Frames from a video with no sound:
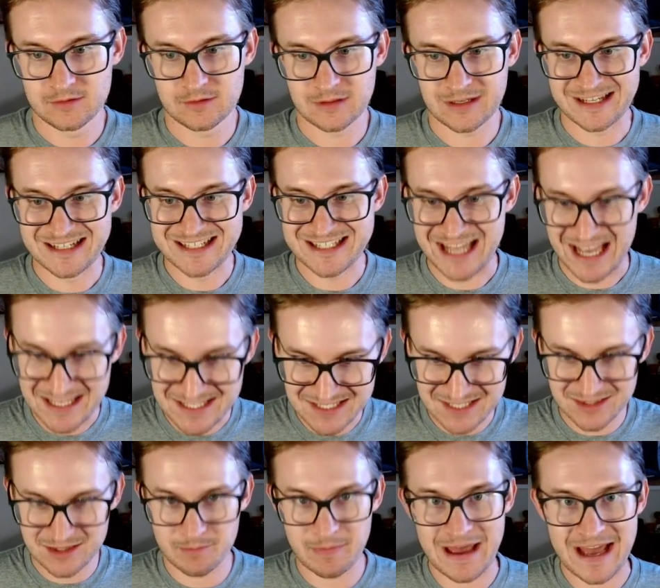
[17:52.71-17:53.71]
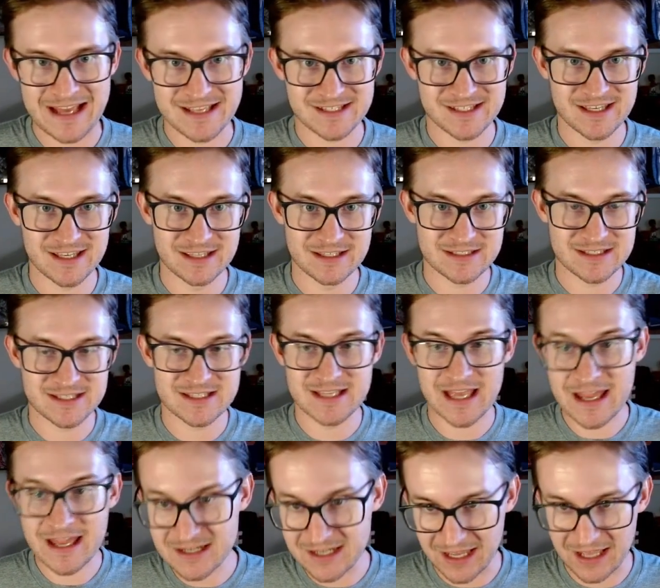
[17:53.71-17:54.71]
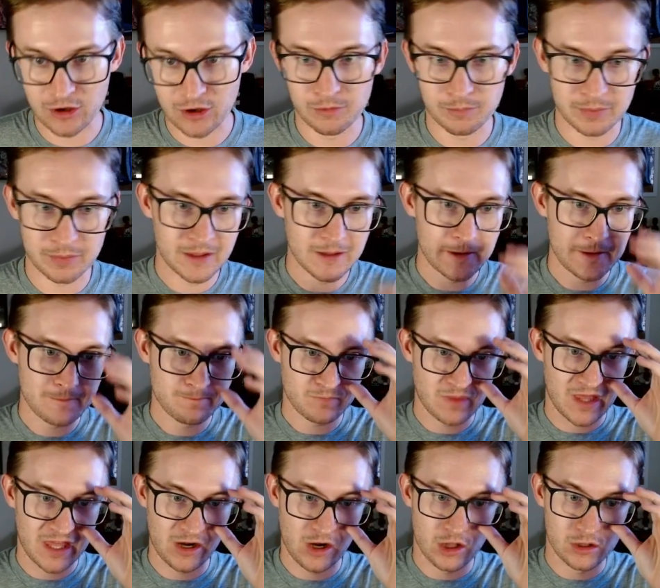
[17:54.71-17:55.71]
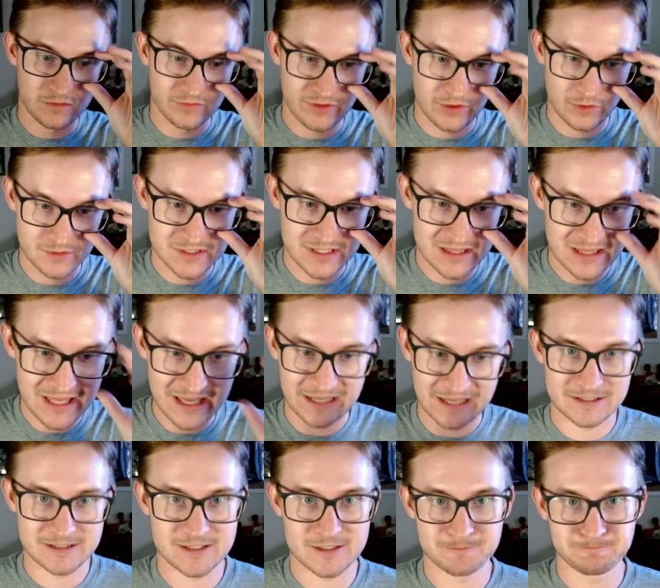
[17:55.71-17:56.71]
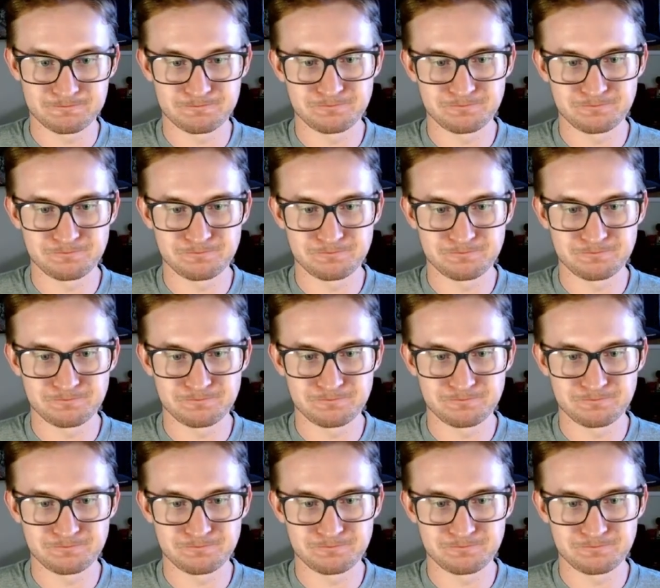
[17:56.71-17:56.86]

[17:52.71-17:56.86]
contest at the basket, send help, and all of those things.